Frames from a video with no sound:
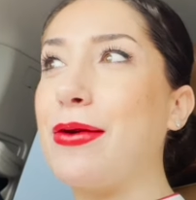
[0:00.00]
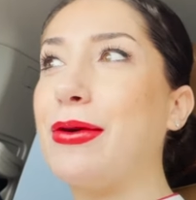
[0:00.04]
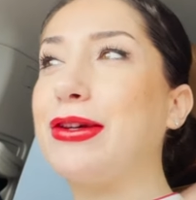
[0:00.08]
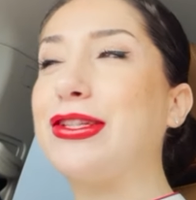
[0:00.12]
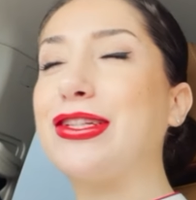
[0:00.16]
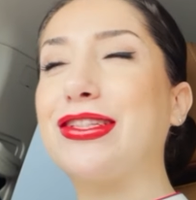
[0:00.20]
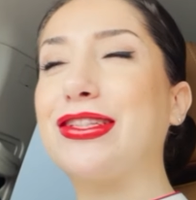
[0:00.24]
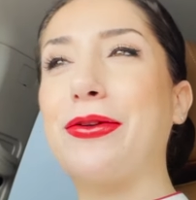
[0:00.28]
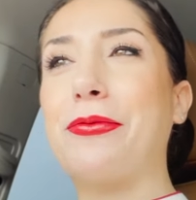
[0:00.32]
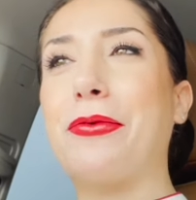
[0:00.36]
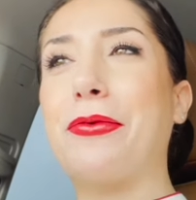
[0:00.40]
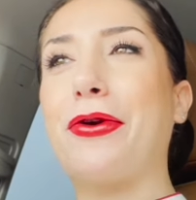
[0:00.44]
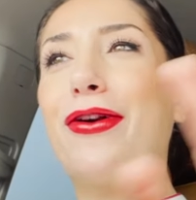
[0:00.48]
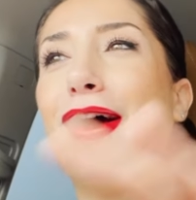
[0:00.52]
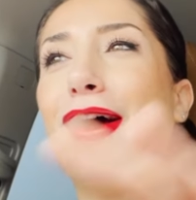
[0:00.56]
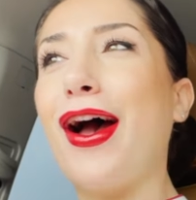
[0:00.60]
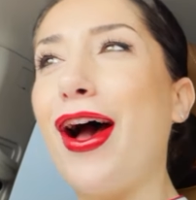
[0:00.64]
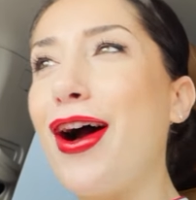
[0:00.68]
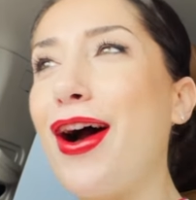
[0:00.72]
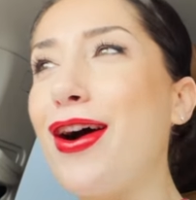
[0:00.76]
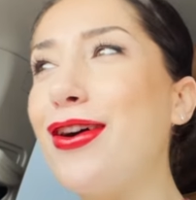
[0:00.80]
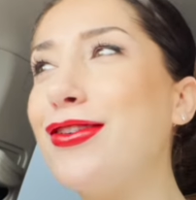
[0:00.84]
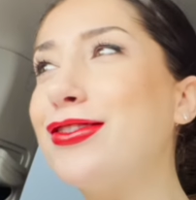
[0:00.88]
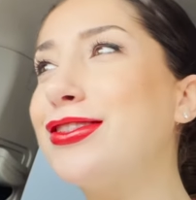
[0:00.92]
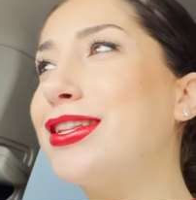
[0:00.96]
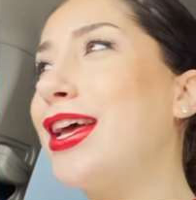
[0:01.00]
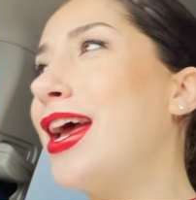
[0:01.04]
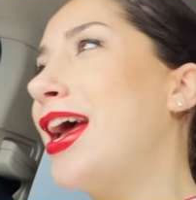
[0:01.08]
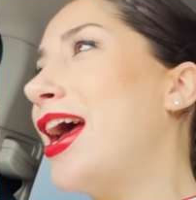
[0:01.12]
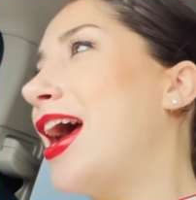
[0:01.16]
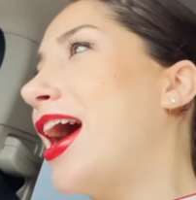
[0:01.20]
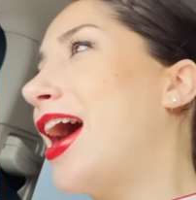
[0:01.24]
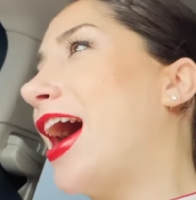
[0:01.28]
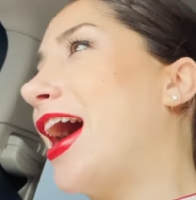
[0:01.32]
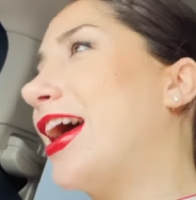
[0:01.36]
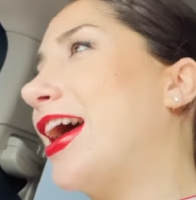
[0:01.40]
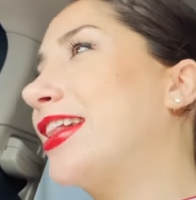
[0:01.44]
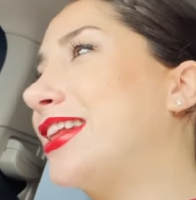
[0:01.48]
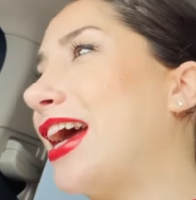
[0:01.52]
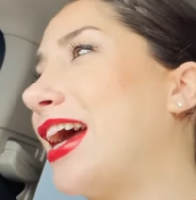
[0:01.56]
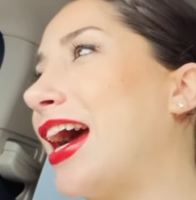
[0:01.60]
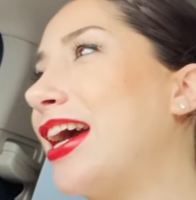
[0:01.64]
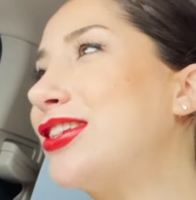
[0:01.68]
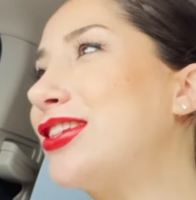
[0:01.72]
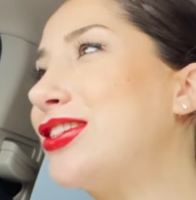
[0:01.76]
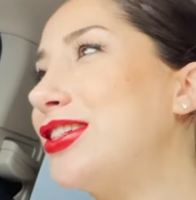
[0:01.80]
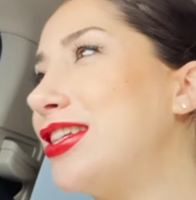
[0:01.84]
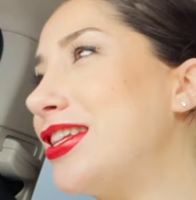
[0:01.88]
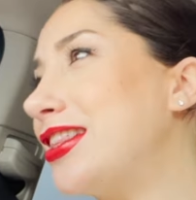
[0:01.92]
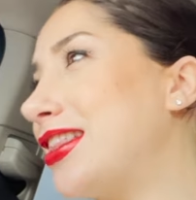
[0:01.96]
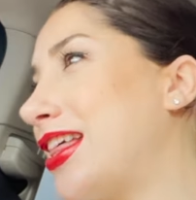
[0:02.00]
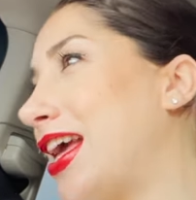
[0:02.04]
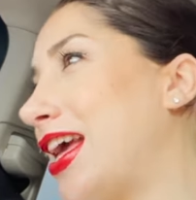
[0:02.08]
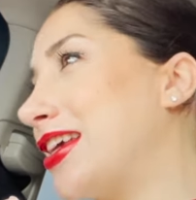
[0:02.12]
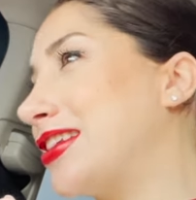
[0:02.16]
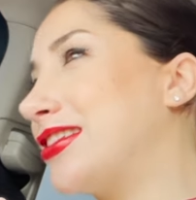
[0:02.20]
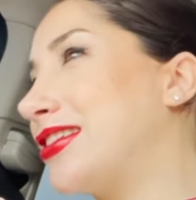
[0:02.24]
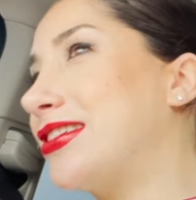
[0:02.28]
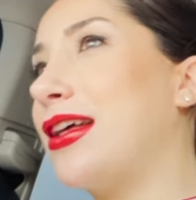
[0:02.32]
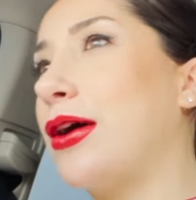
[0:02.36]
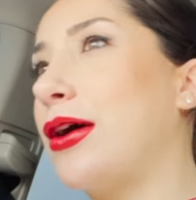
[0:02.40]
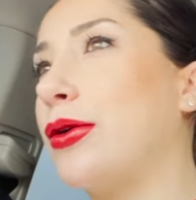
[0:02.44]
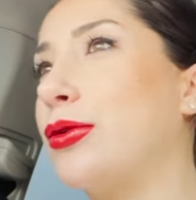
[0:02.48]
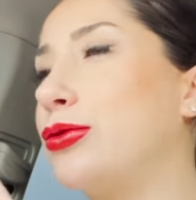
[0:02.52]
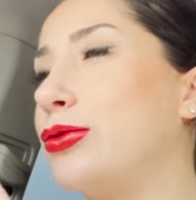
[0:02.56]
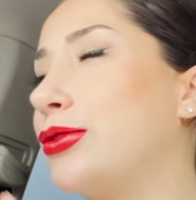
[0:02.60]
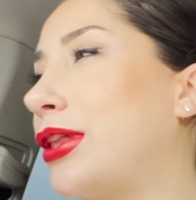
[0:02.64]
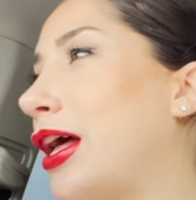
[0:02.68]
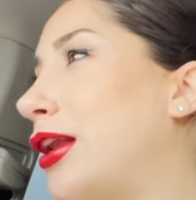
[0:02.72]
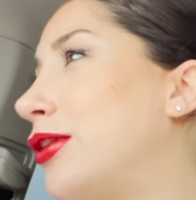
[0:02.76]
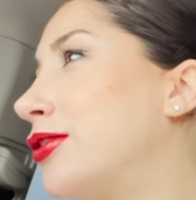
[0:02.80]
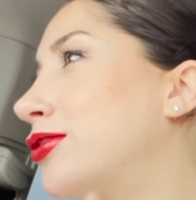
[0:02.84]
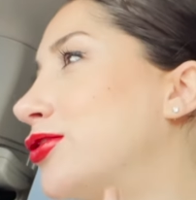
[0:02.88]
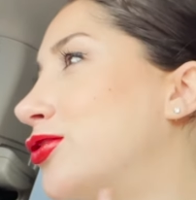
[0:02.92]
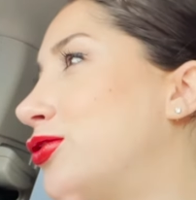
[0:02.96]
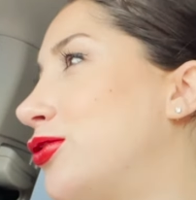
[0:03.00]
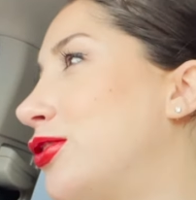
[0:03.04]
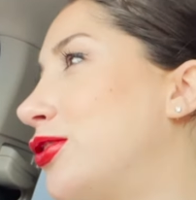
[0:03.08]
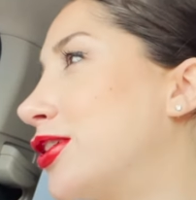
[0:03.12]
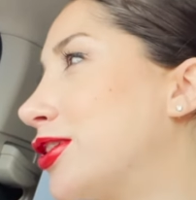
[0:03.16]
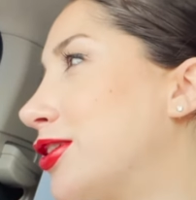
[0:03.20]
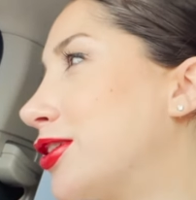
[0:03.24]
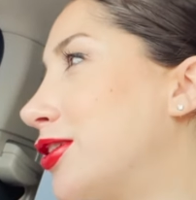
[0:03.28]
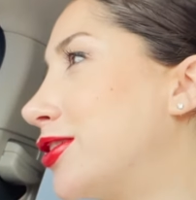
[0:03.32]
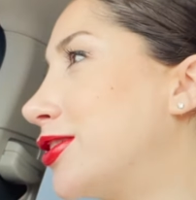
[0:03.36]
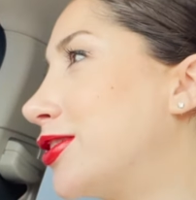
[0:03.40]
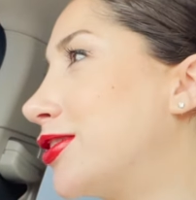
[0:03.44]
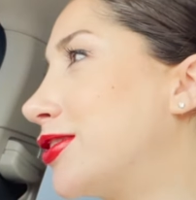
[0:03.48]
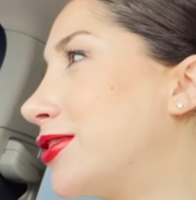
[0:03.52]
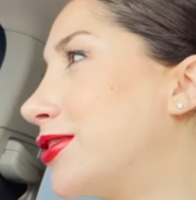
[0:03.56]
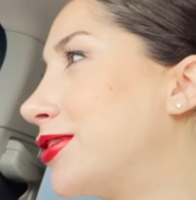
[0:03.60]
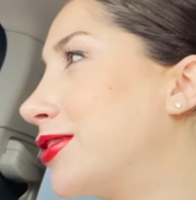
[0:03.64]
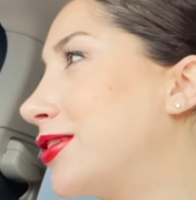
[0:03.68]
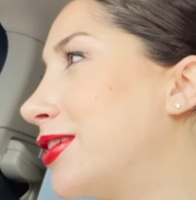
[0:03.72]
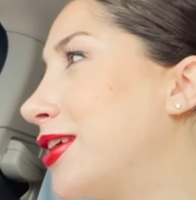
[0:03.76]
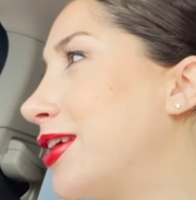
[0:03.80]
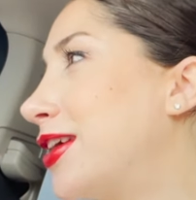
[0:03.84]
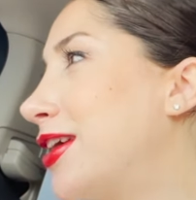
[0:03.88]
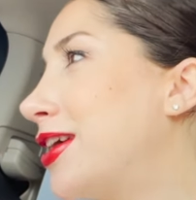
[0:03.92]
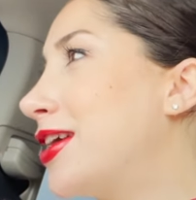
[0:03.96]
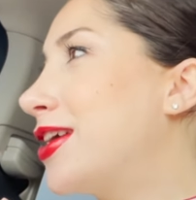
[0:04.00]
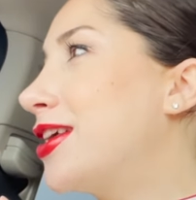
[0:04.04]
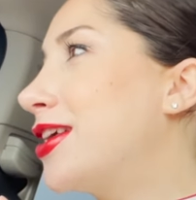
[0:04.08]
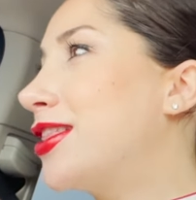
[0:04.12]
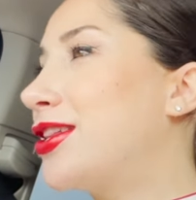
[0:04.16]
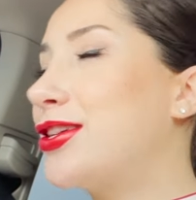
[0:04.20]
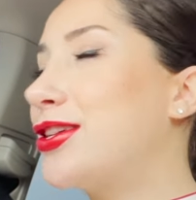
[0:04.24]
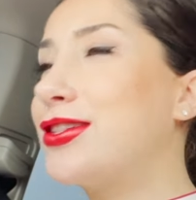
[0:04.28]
I took them around, and actually thanks to that, oh, that looks really good.